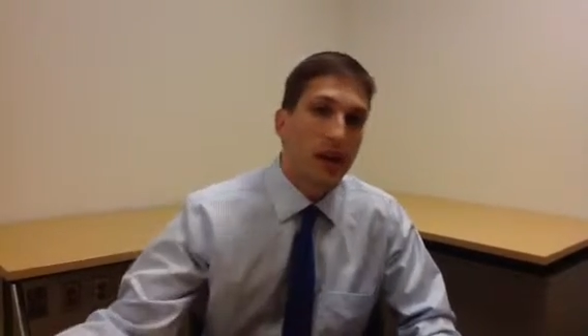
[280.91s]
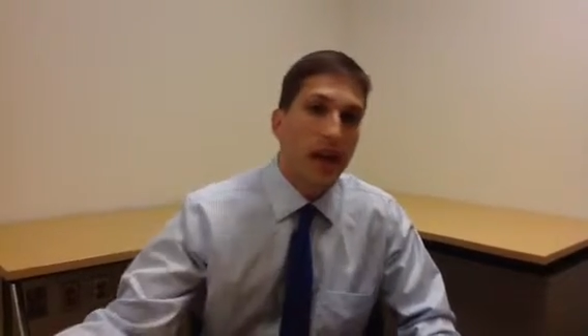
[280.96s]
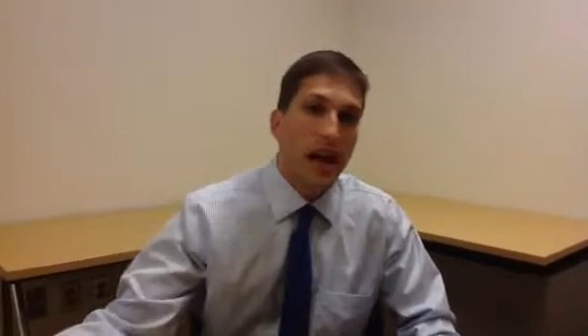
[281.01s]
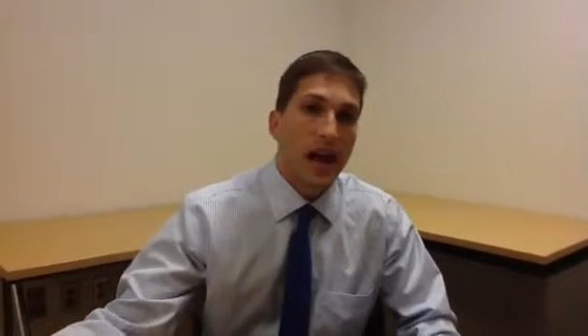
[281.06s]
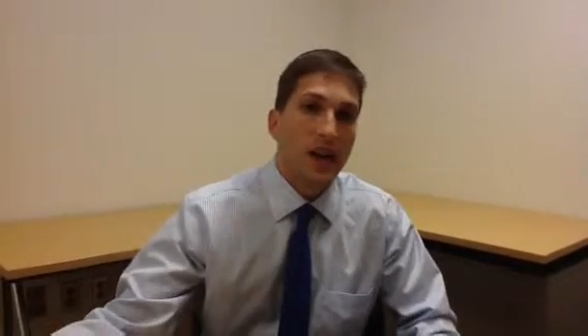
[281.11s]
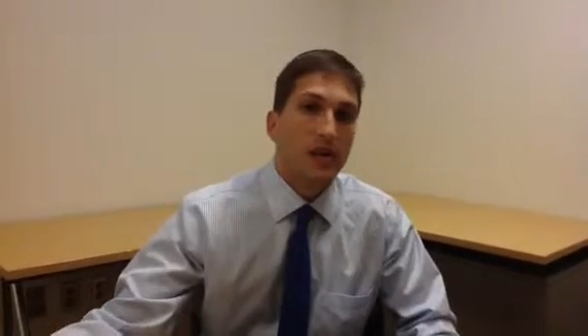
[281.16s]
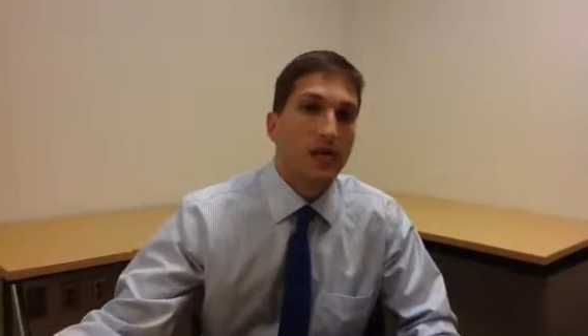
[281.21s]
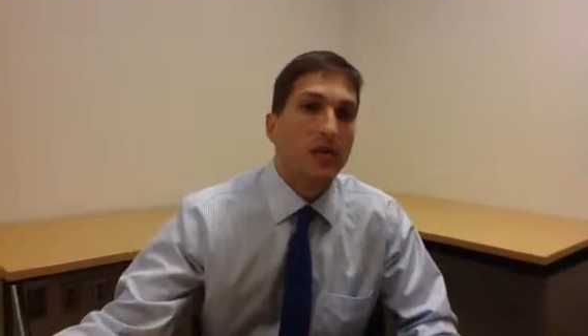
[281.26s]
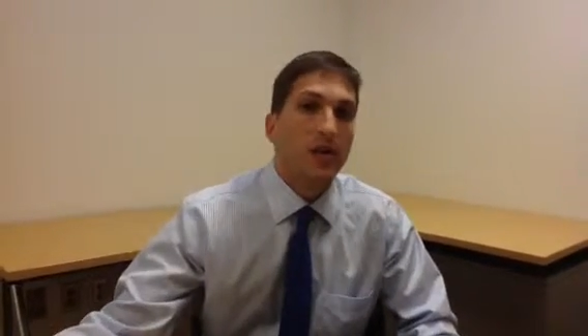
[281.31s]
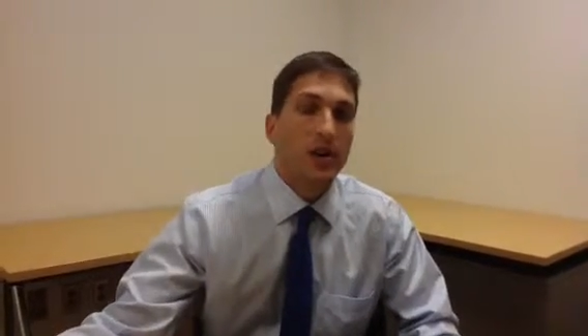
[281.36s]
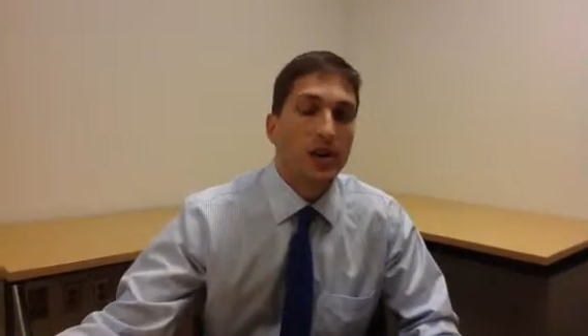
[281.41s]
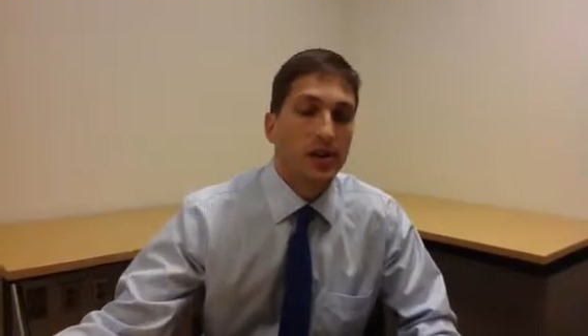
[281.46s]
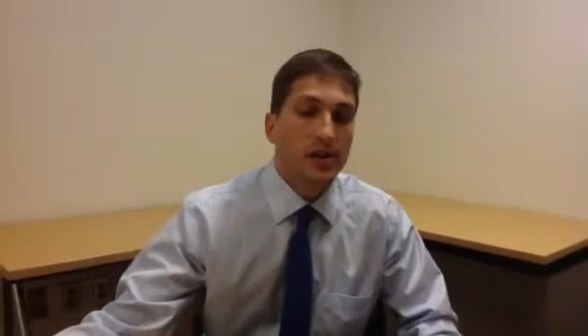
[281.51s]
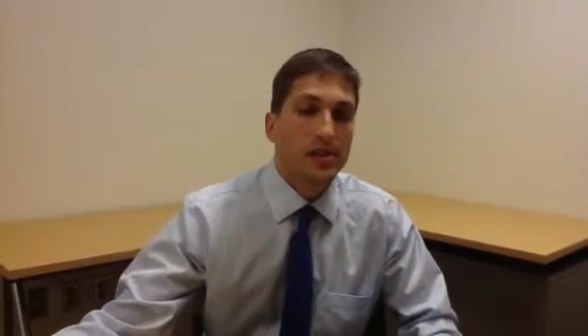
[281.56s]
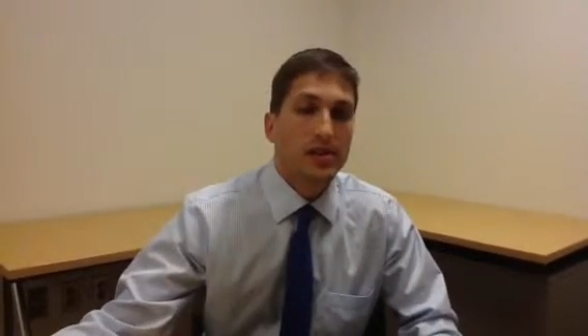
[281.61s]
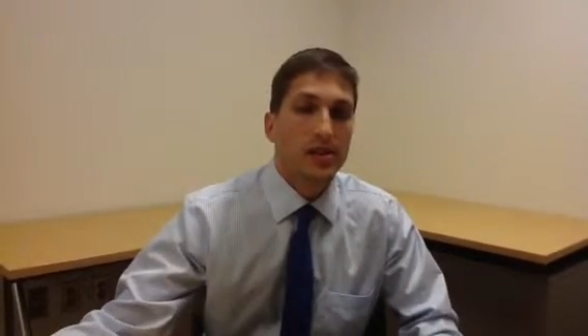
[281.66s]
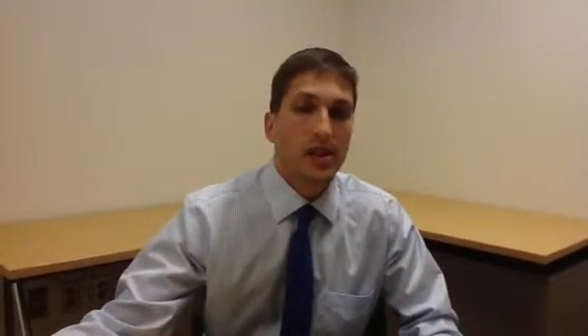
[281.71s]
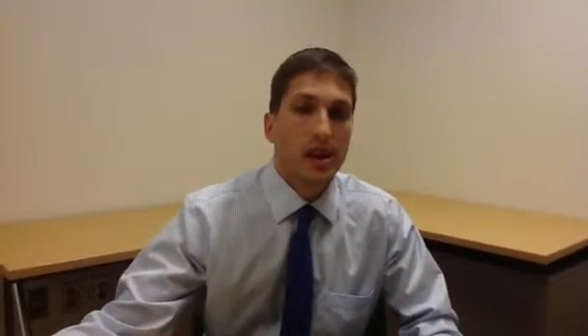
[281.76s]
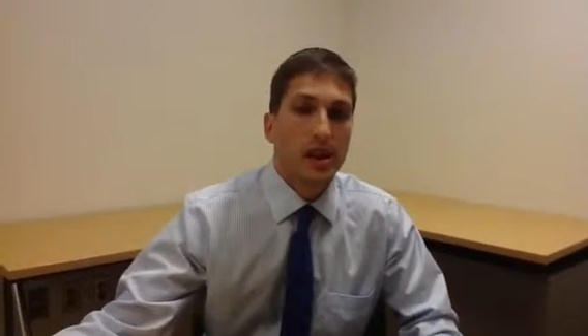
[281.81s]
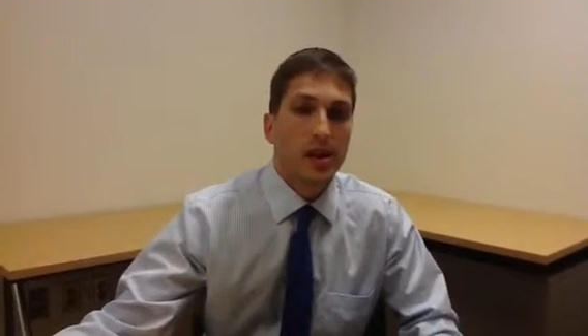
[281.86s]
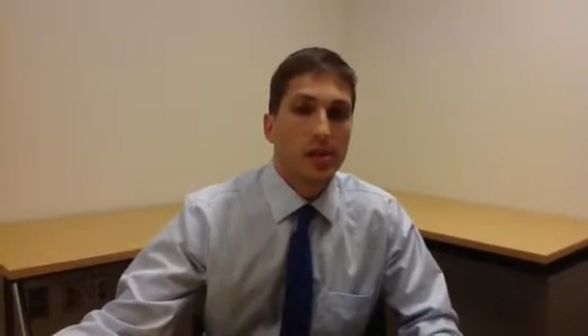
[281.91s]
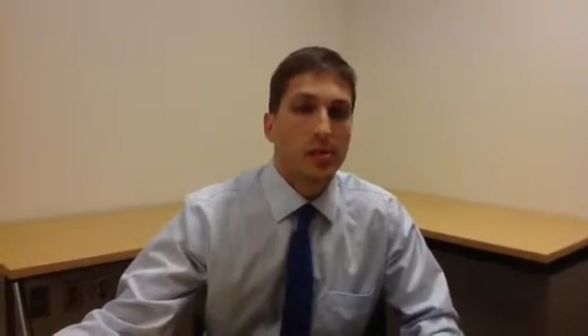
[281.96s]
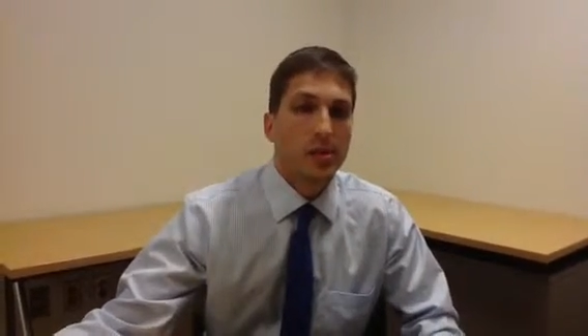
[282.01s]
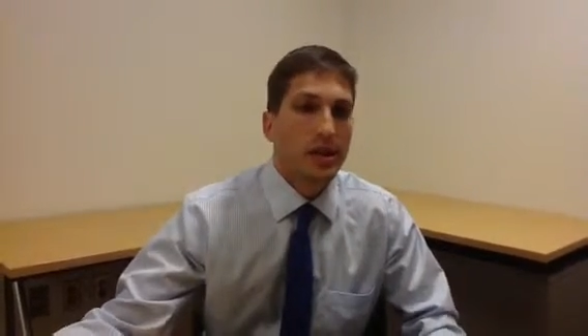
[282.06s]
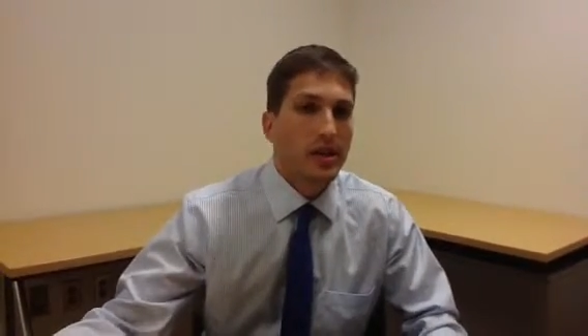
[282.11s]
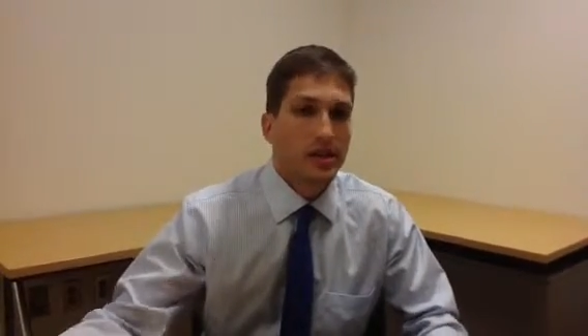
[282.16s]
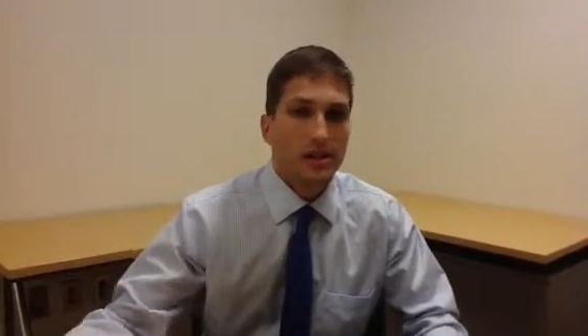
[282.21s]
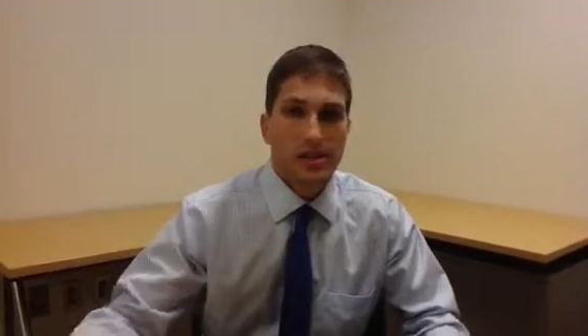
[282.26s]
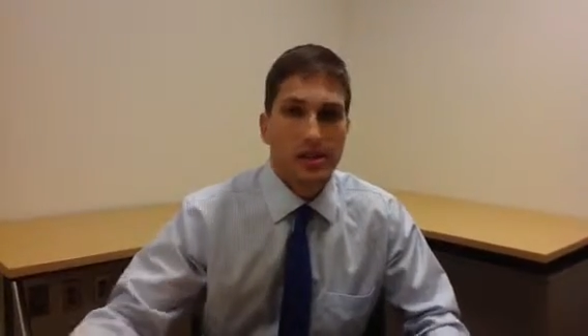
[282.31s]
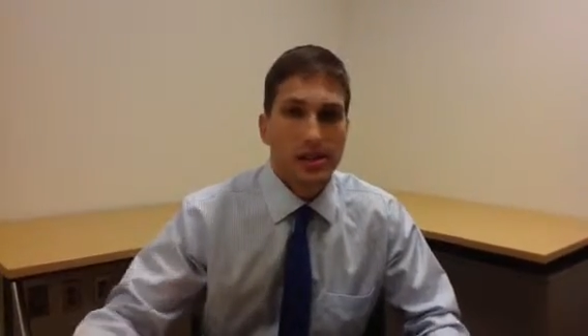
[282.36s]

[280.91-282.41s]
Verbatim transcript: how far it's come in